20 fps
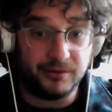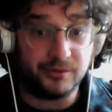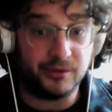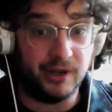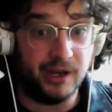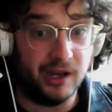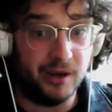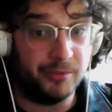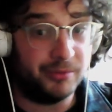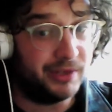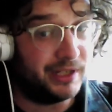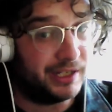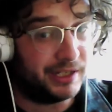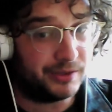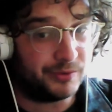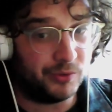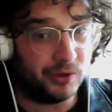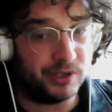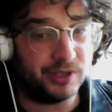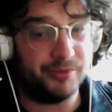uh, please
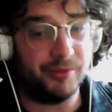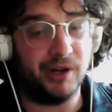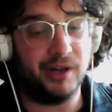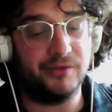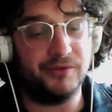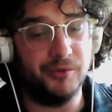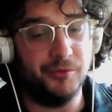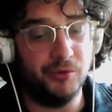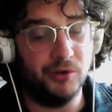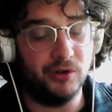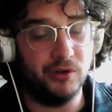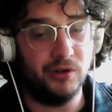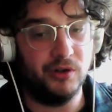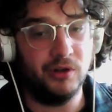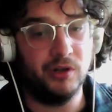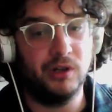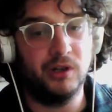watch back for more.